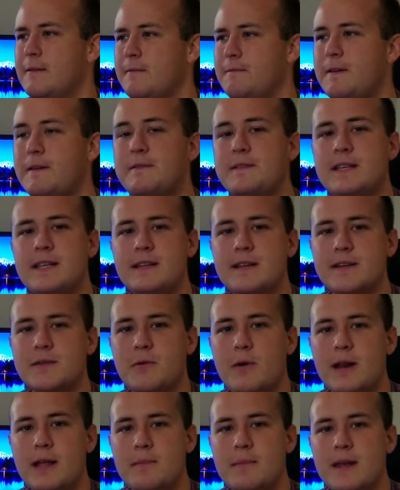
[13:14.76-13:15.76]
15 to
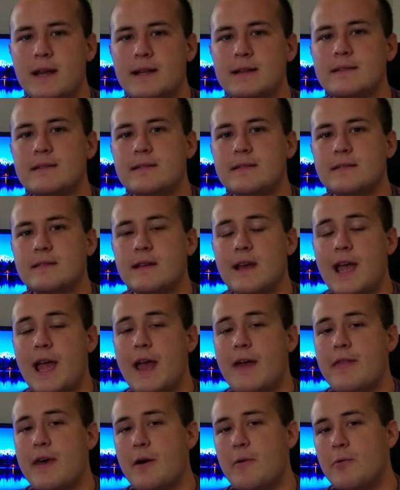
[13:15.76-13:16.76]
20 minutes.
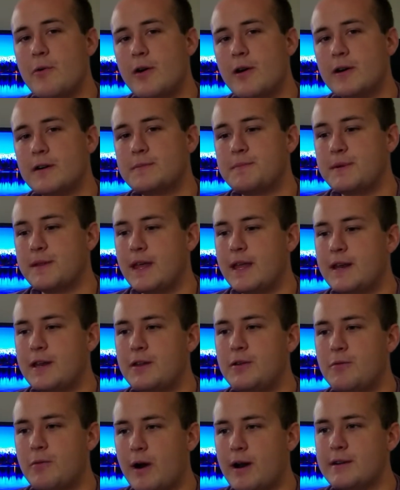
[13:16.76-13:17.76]
And that worked, but then
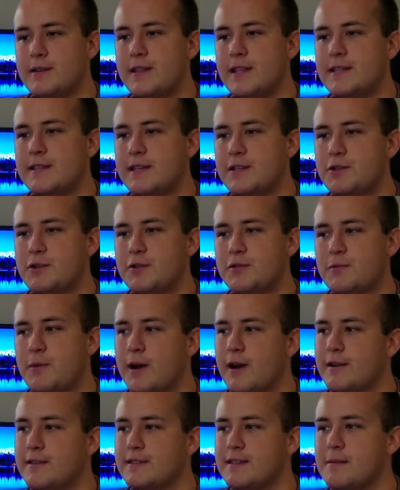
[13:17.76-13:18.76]
you run into these issues
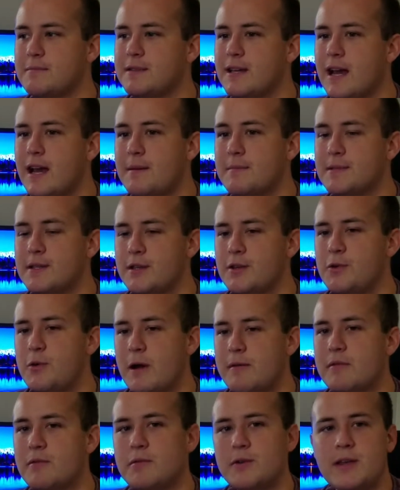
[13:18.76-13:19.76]
where sometimes you
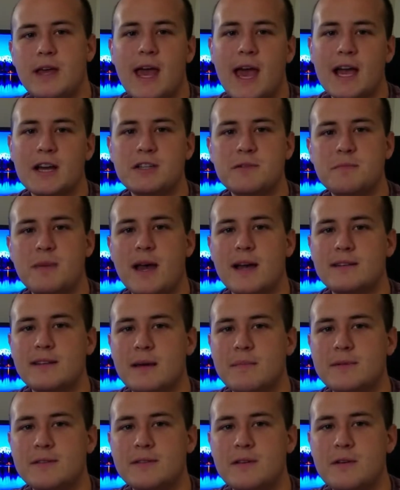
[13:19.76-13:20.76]
have a really action-packed
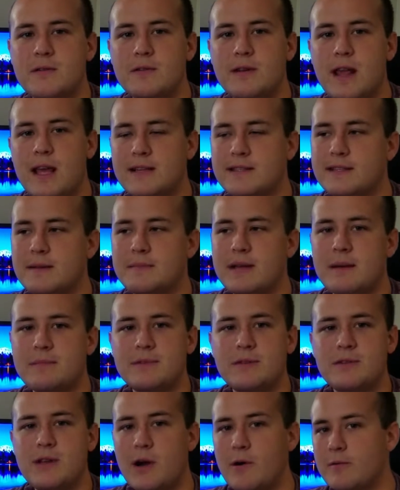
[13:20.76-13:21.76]
episode and
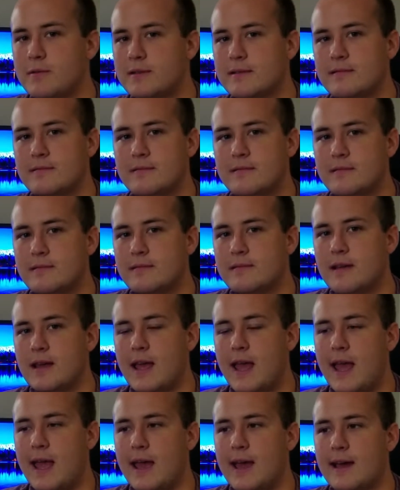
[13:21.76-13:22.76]
sometimes you don't.
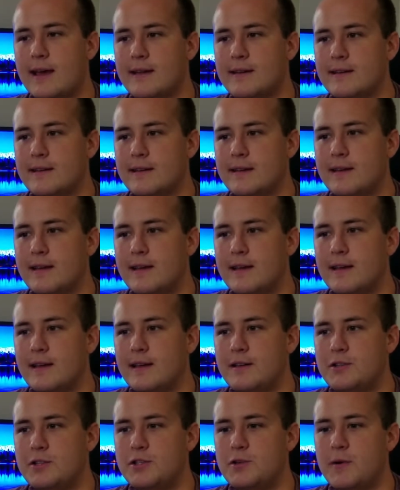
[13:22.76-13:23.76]
And
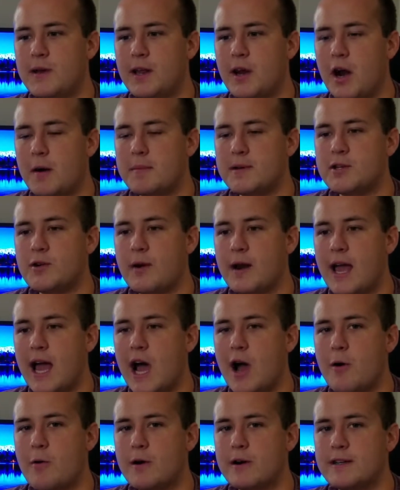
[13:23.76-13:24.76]
just doing an arbitrary
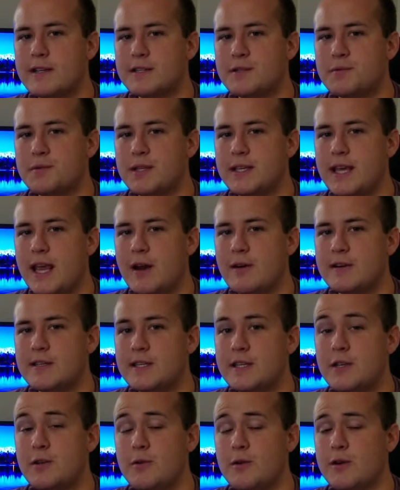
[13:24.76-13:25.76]
hour doesn't really
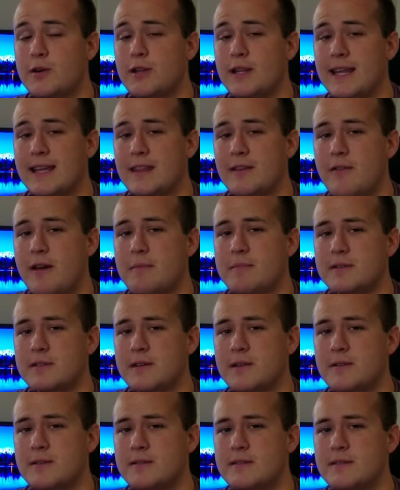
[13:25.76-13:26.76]
guarantee you a good length of
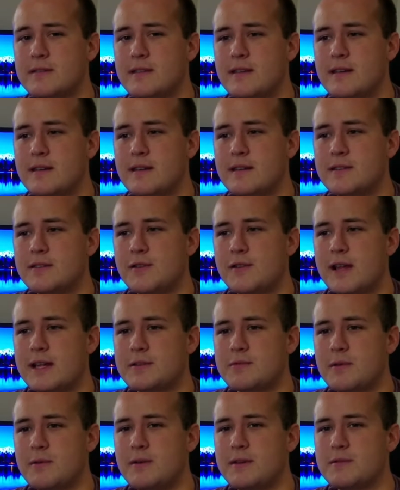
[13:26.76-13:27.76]
episodes. So
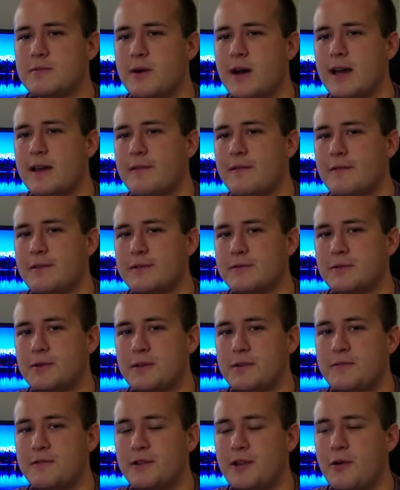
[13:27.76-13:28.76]
that's one reason why it was
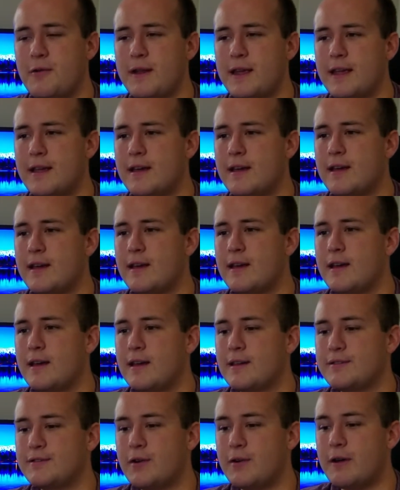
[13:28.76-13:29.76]
really floaty.
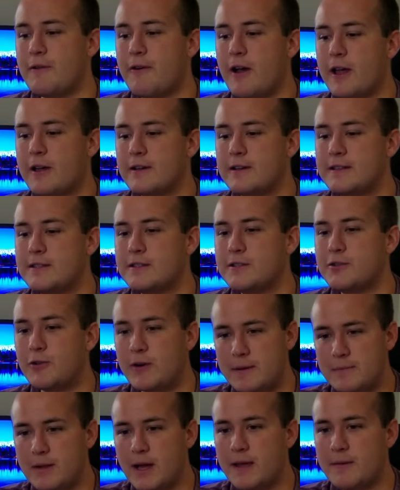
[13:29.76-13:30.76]
So if I could
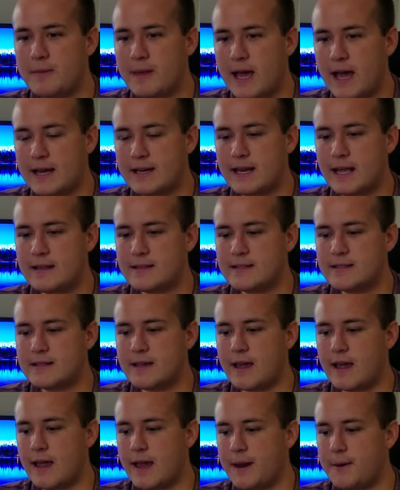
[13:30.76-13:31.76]
streamline that and
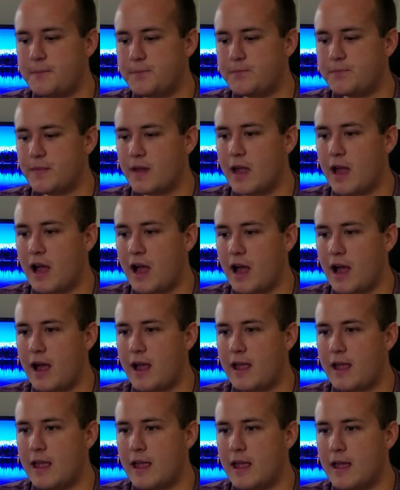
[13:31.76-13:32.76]
say,
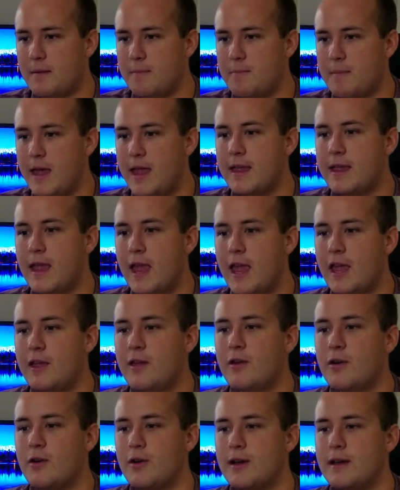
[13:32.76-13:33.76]
make a
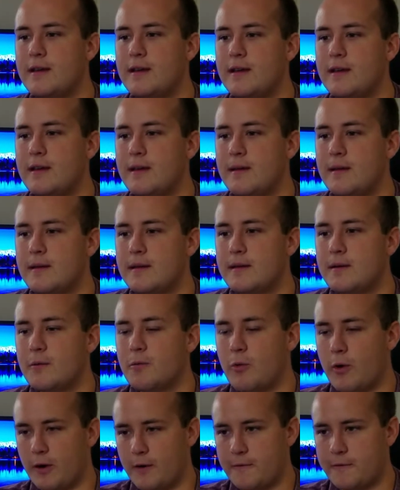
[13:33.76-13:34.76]
good
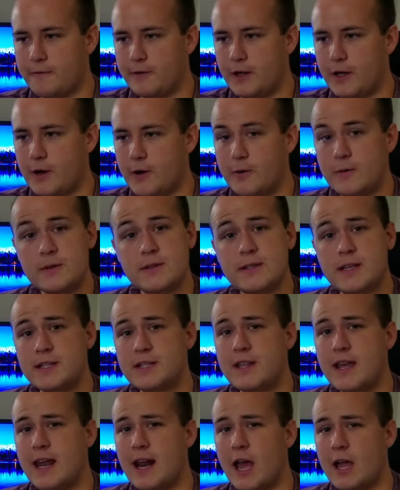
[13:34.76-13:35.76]
workflow
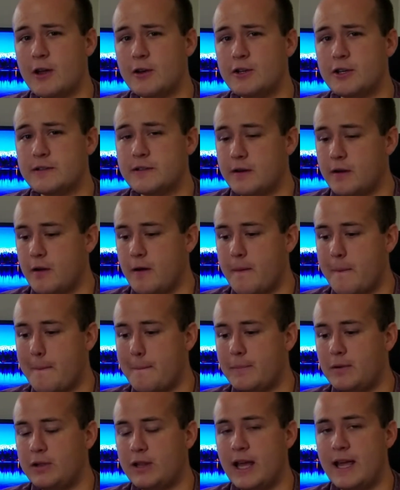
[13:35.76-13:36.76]
such that I could just
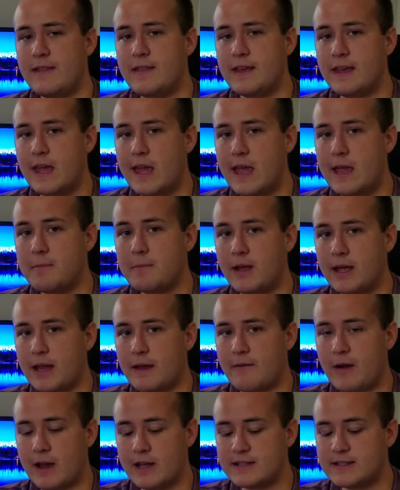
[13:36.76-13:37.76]
play the game, like
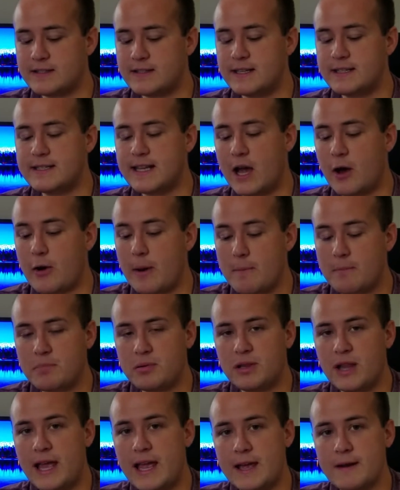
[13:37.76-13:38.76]
if I could sit down and
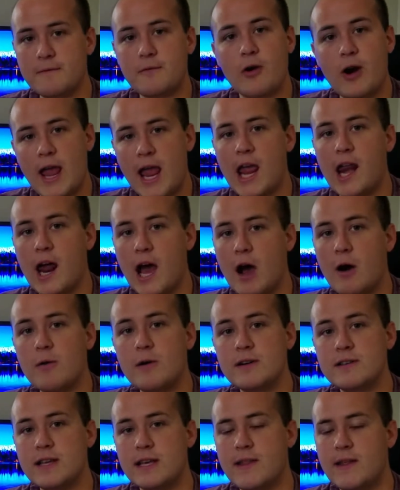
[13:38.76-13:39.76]
play it for 8
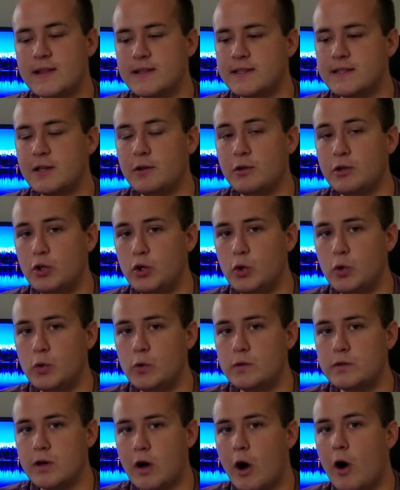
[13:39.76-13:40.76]
hours and then still
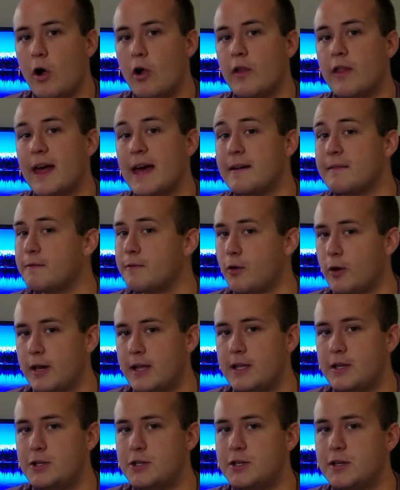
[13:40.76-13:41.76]
use all that
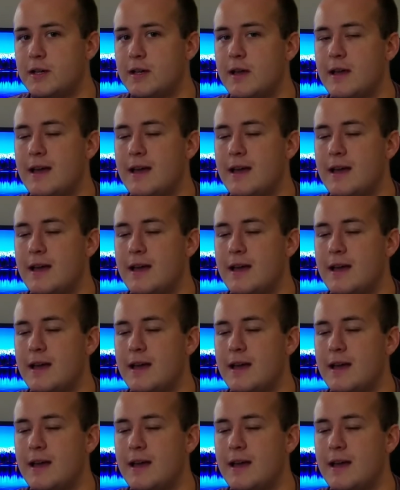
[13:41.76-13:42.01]
footage,